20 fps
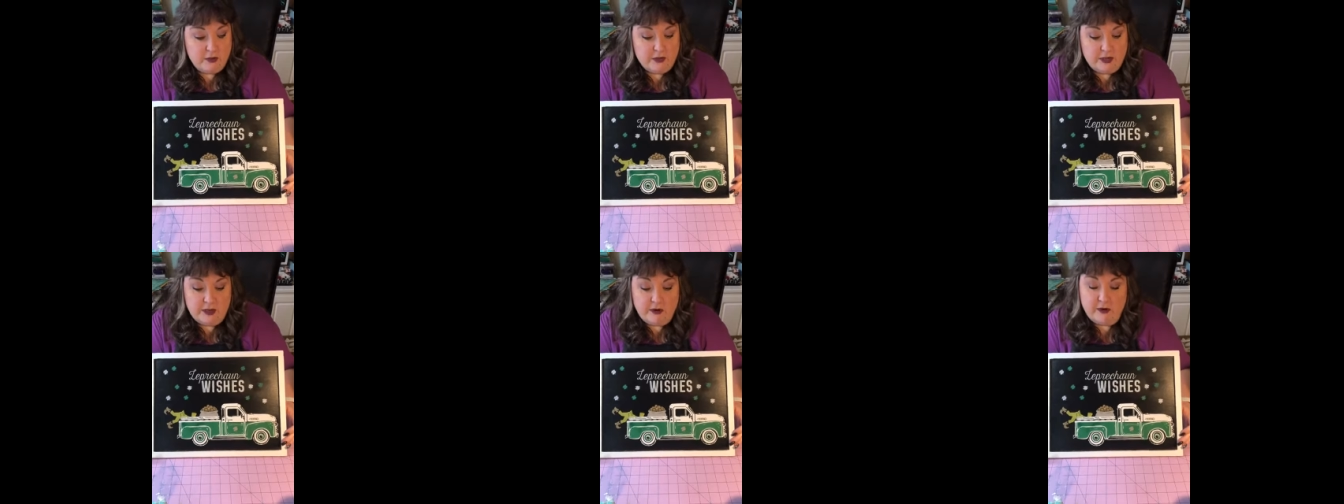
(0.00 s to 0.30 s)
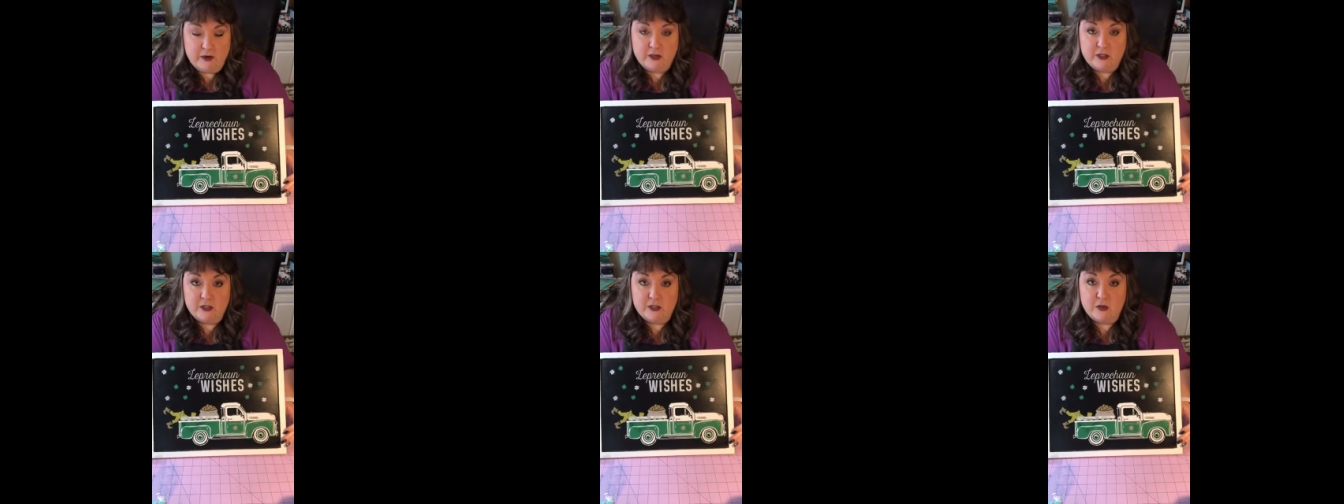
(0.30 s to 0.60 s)
They
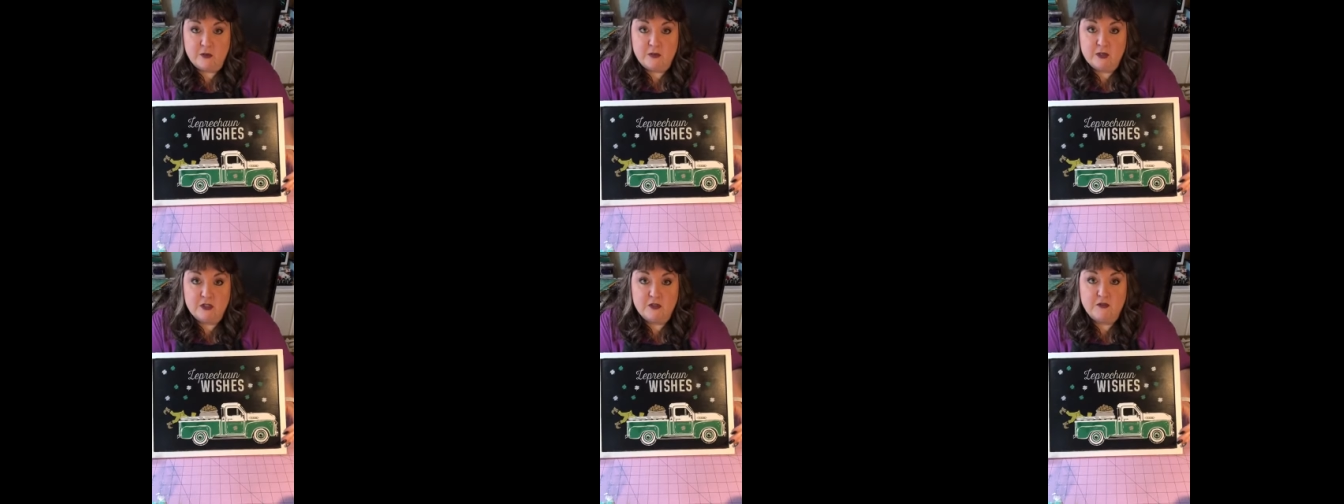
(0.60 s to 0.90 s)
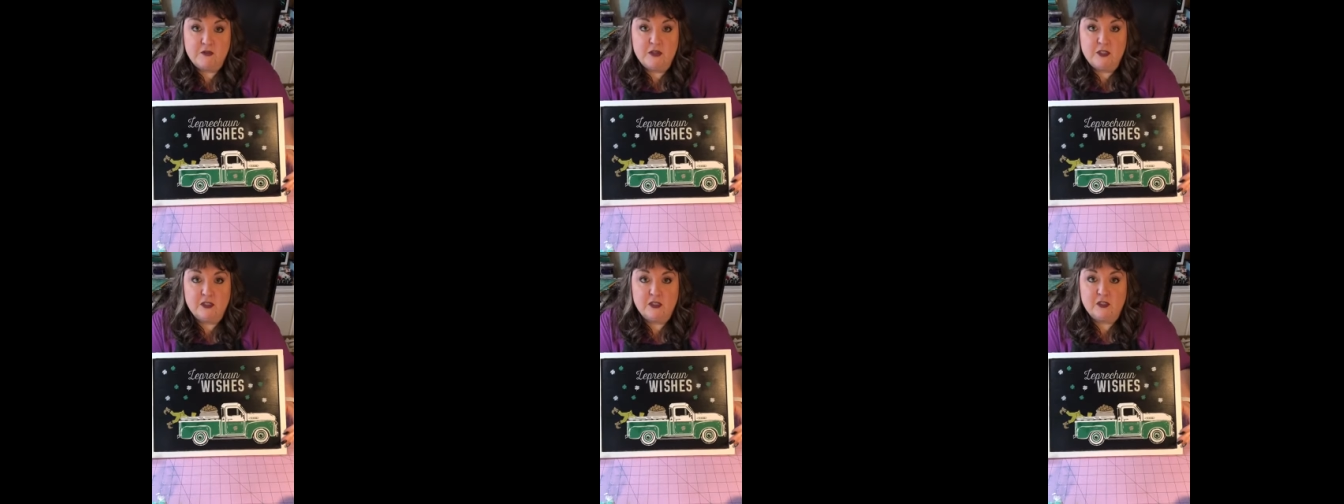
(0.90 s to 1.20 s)
are so much
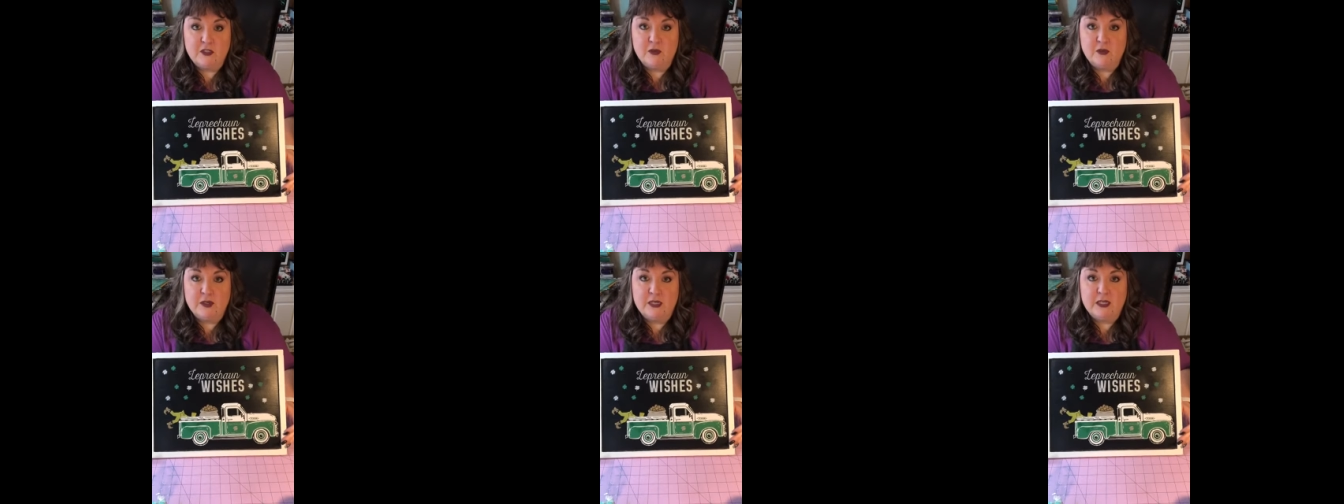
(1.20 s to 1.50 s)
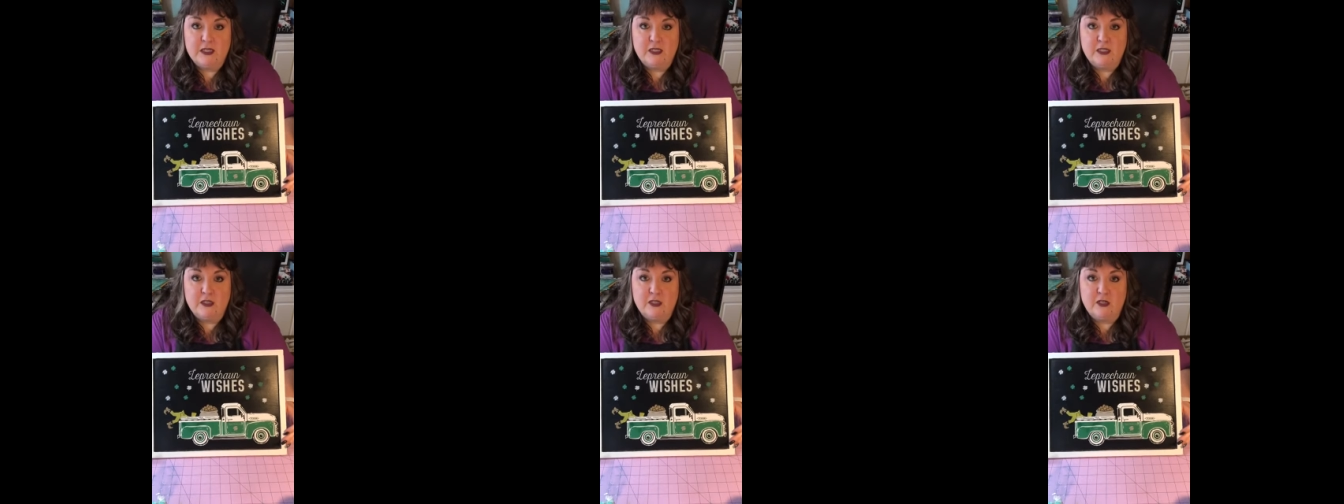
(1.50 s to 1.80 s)
fun, so
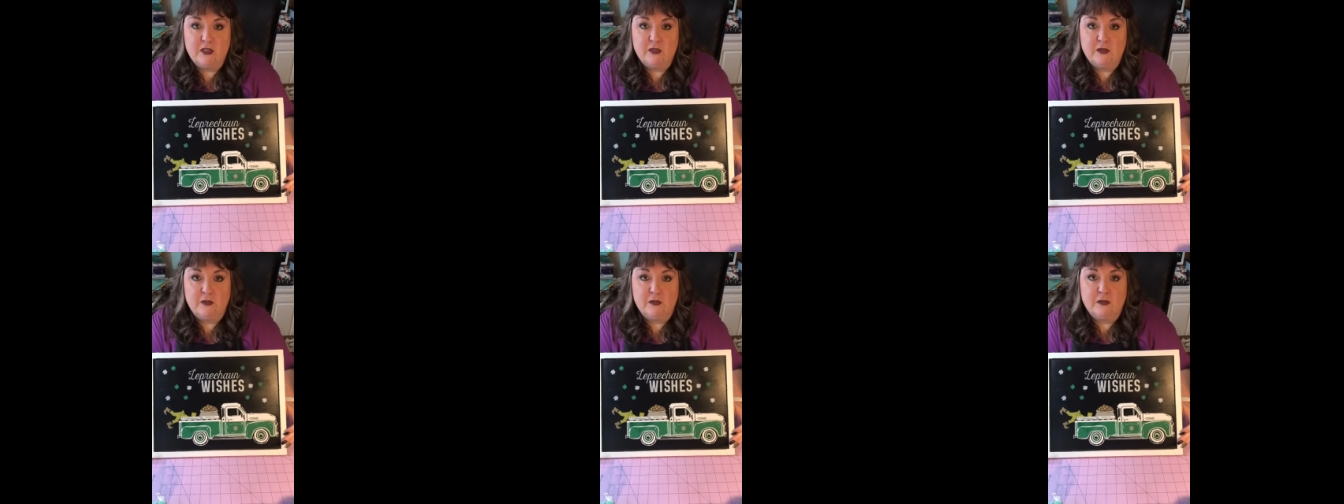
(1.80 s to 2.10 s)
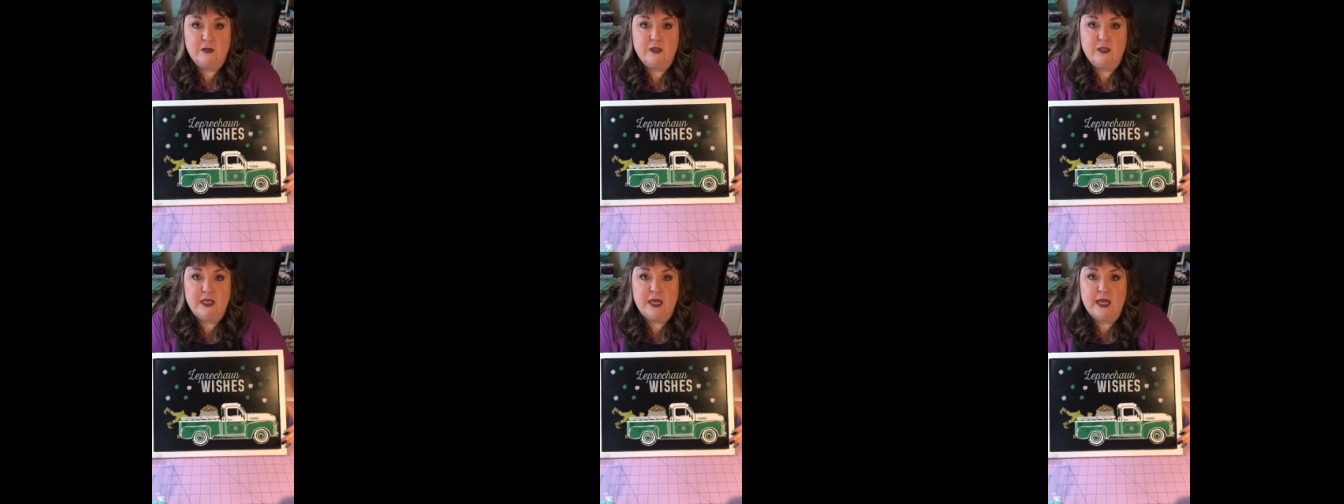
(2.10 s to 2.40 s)
easy to
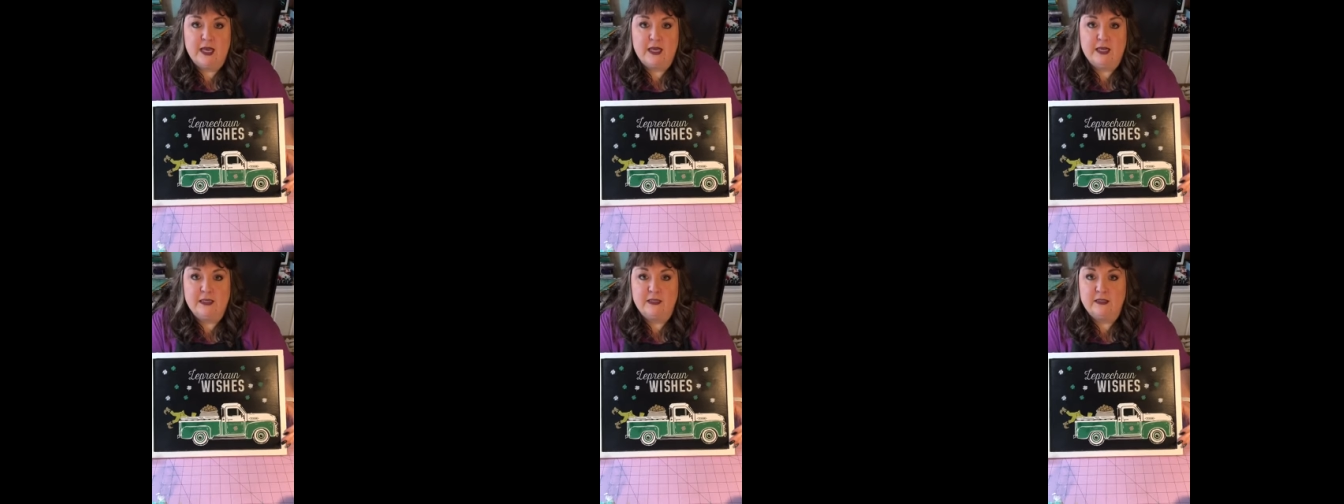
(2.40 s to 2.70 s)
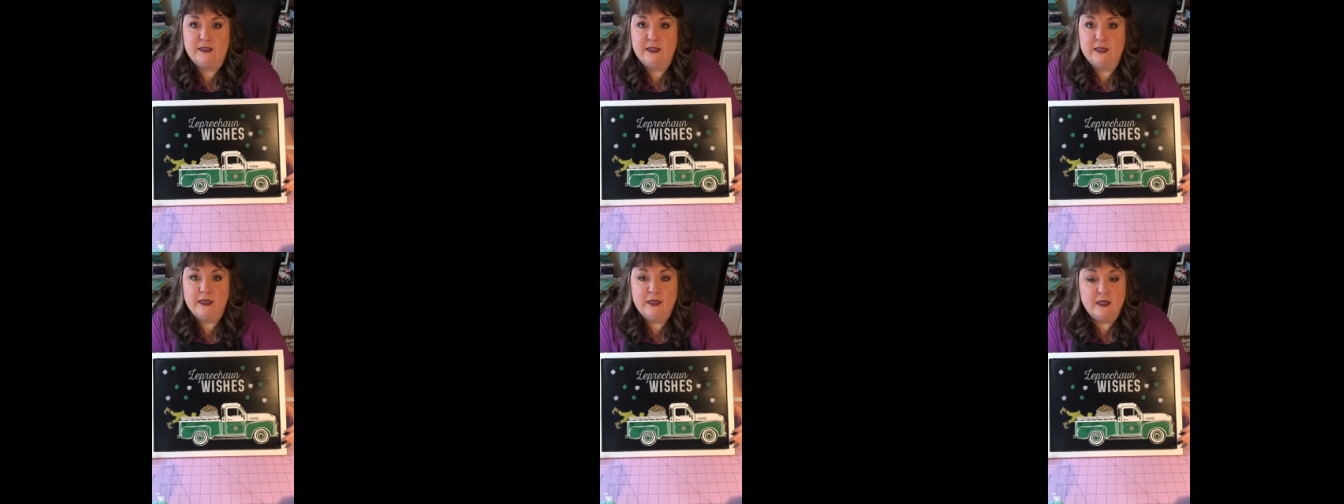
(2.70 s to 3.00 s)
use, and